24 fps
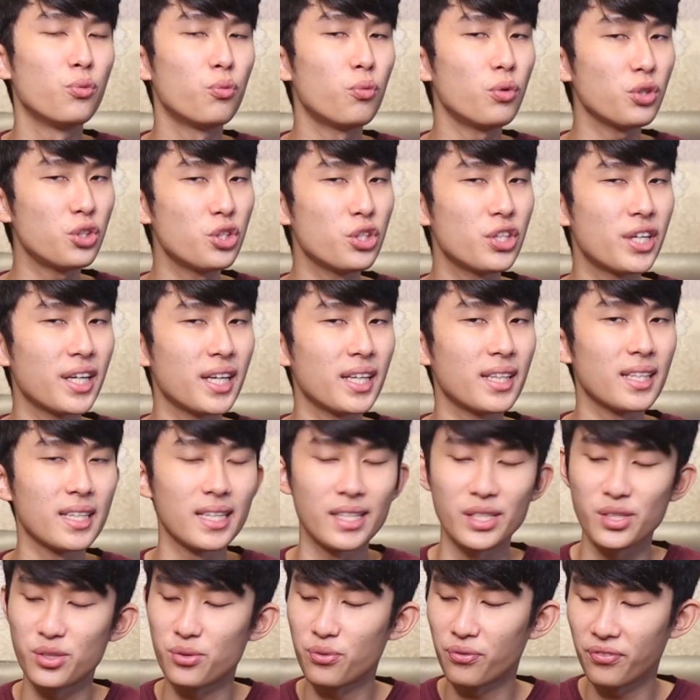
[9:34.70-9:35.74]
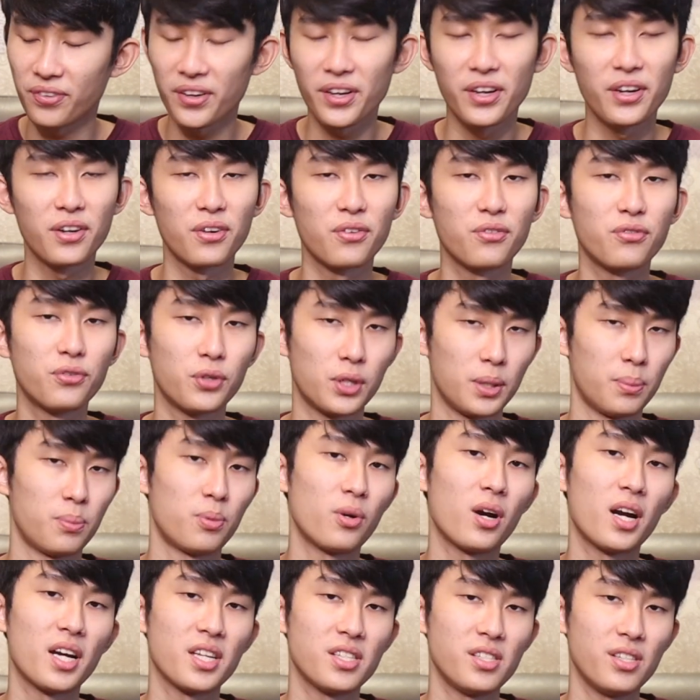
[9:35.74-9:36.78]
what you get is fair for the
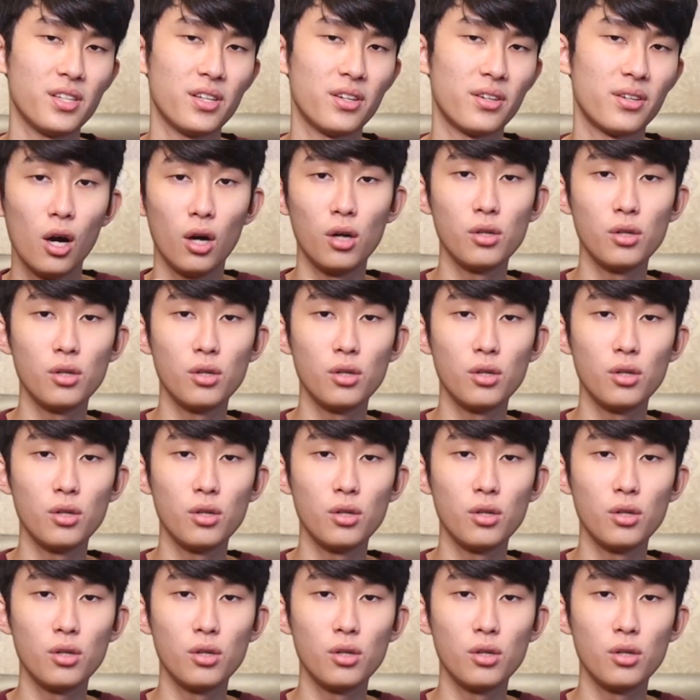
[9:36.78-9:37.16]
price here.